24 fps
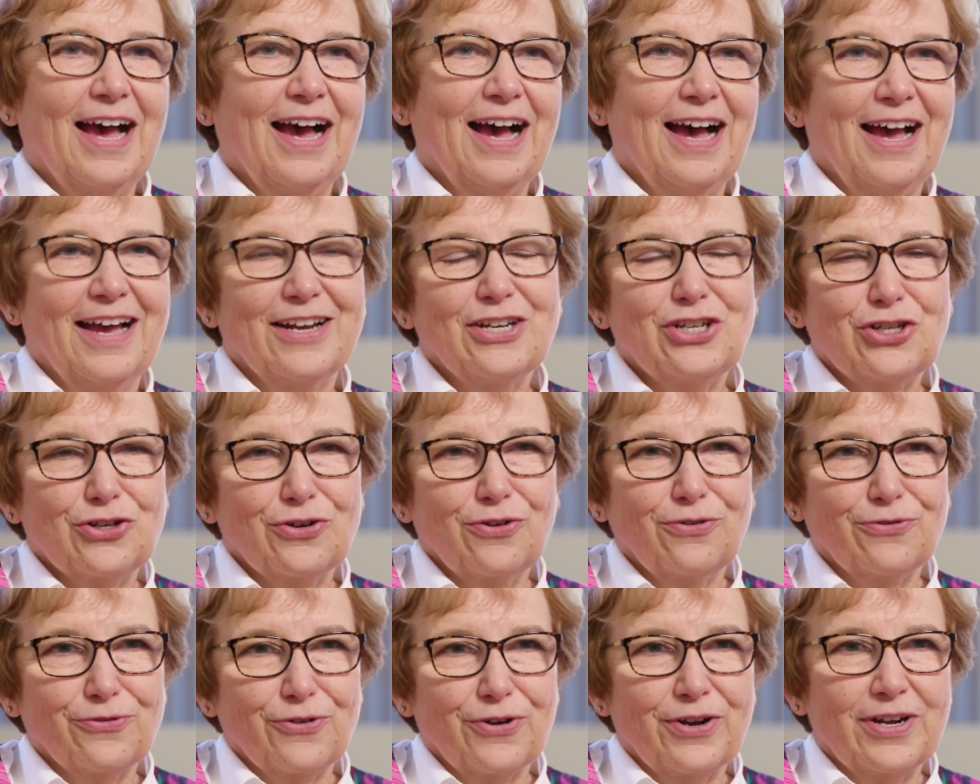on
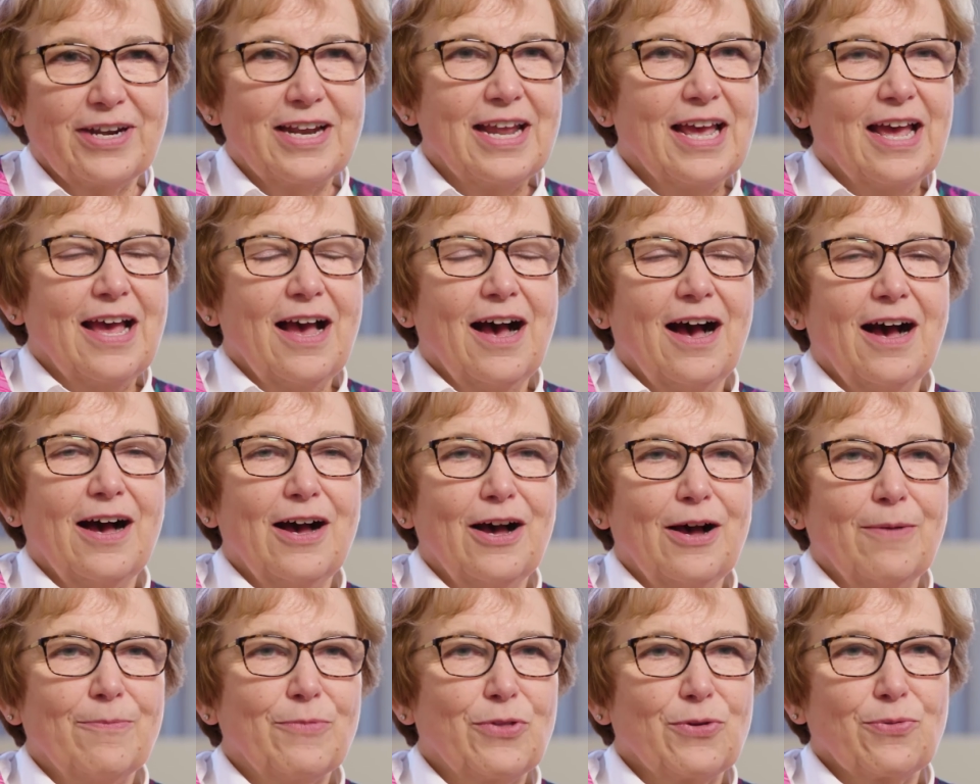children
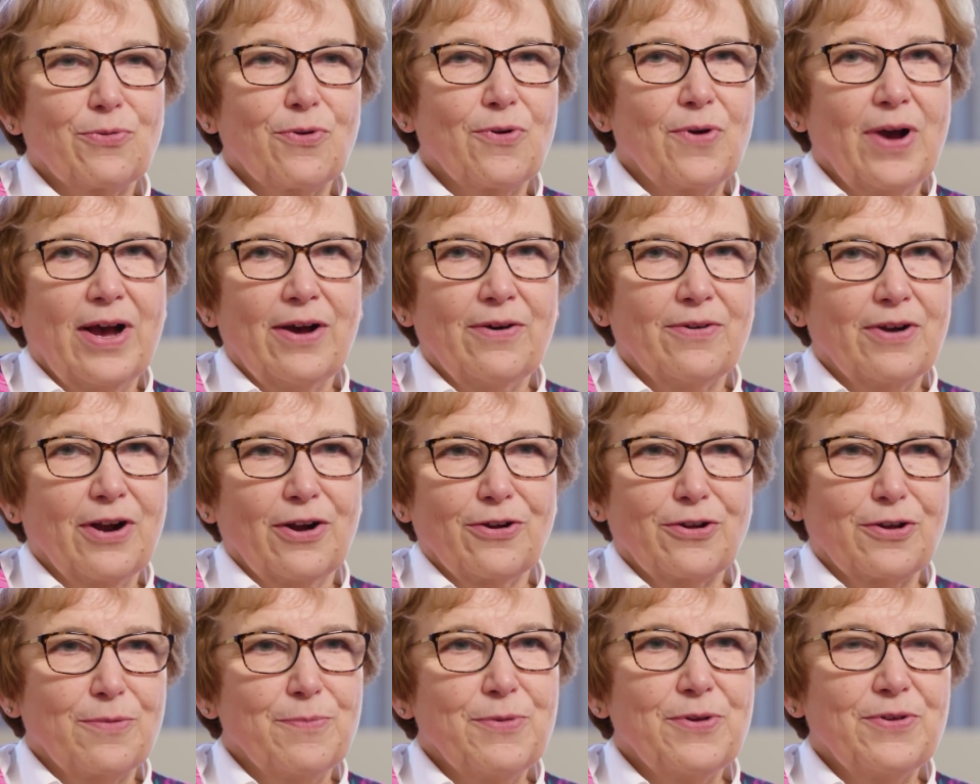um, throughout our
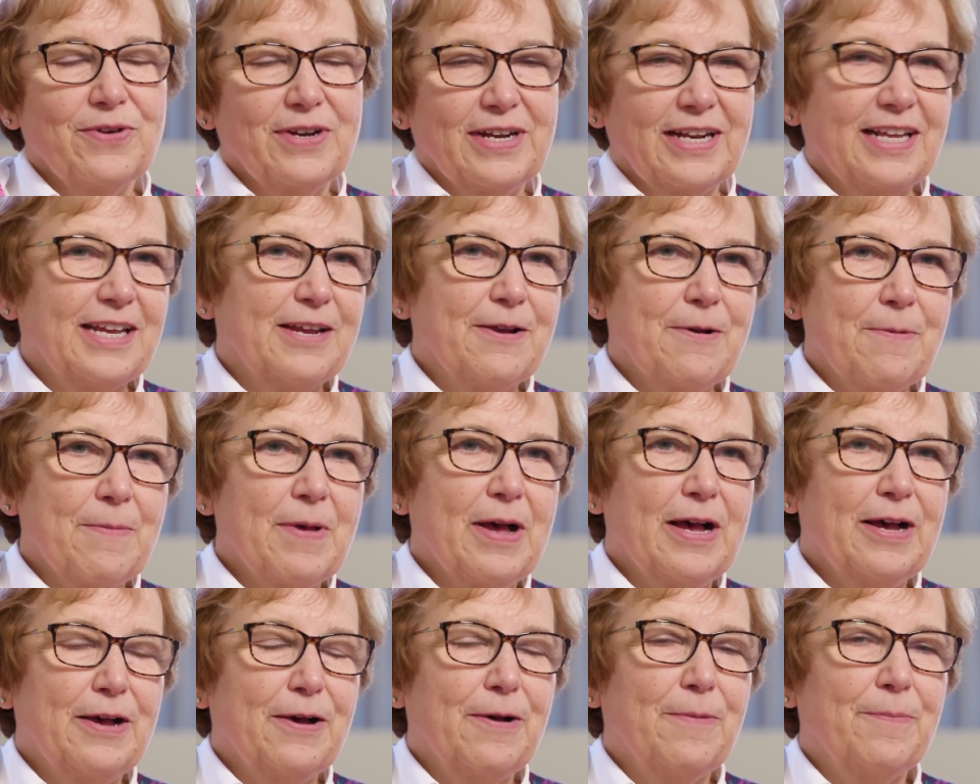community
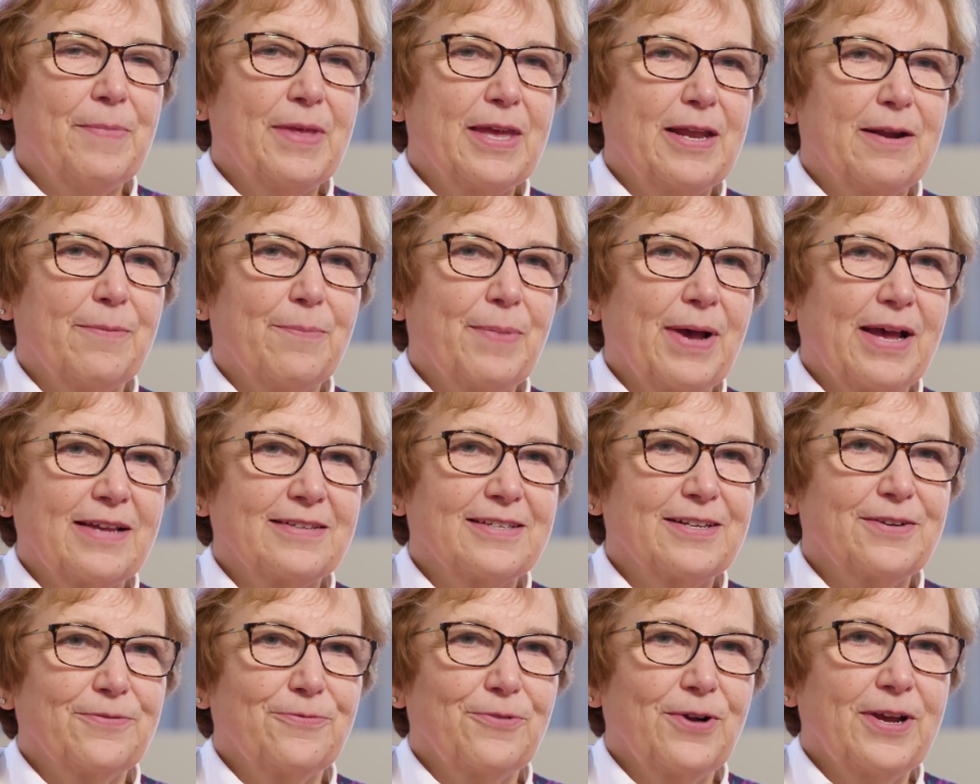um, in a
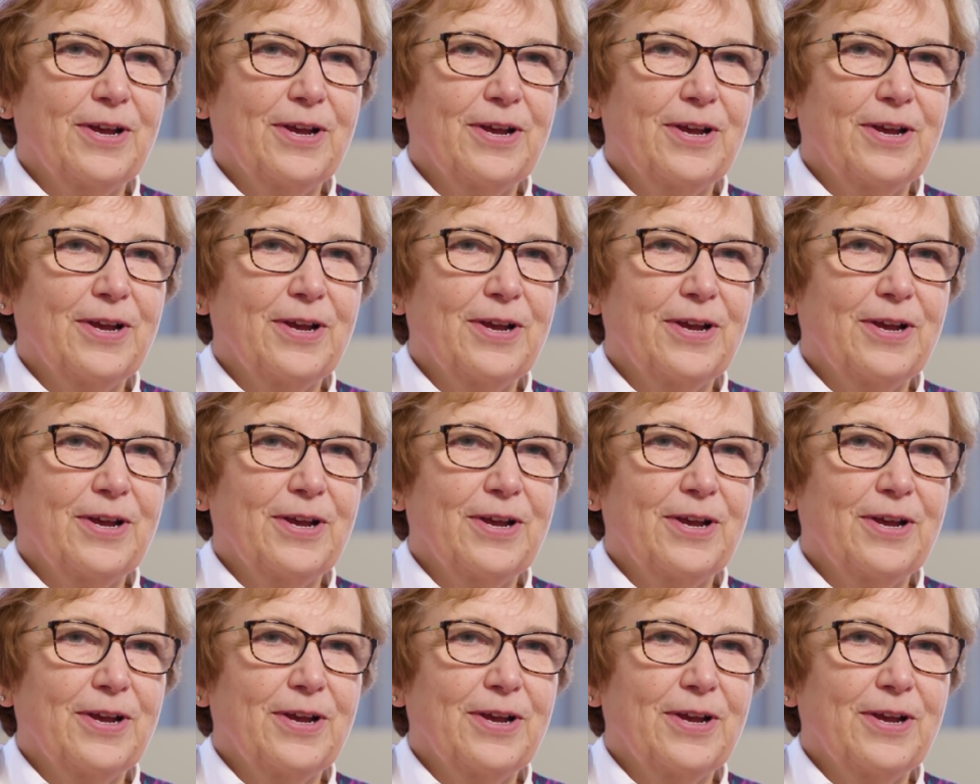positive